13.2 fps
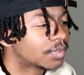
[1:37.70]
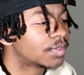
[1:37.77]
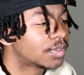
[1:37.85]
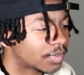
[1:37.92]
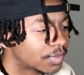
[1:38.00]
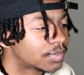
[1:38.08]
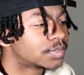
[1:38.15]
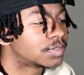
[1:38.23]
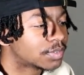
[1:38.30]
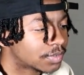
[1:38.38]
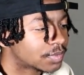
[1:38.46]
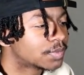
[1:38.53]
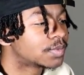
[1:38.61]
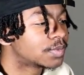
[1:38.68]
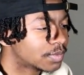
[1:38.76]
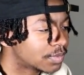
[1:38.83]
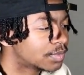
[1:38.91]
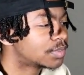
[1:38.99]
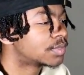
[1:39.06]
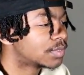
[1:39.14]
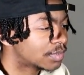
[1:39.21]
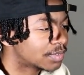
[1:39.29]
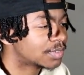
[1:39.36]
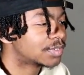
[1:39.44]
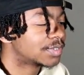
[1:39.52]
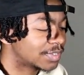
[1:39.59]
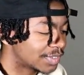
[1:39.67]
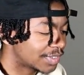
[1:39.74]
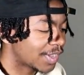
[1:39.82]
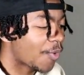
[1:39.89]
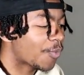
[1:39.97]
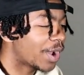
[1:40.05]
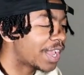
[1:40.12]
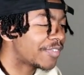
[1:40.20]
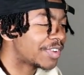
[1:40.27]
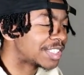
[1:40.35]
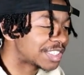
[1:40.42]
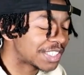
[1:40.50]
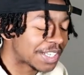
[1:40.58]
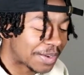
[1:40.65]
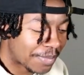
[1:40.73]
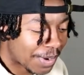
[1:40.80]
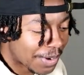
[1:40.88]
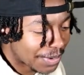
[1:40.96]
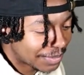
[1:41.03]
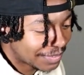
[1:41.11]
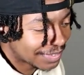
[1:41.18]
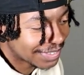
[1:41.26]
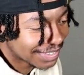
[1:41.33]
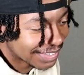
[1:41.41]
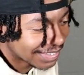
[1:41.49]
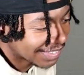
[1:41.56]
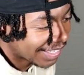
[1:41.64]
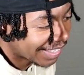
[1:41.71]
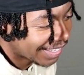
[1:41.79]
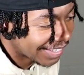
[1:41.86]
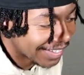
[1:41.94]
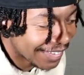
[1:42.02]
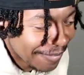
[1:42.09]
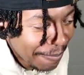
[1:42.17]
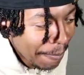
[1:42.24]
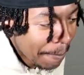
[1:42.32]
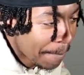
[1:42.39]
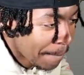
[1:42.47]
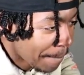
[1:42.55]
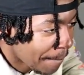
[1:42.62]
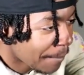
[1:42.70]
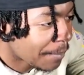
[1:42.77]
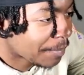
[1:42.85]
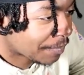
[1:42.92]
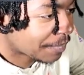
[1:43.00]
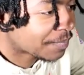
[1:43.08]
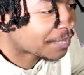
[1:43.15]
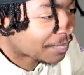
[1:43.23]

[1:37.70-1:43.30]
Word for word: Trap my clan fees, tryna get this wavy shit bro Hey. No cap on three rise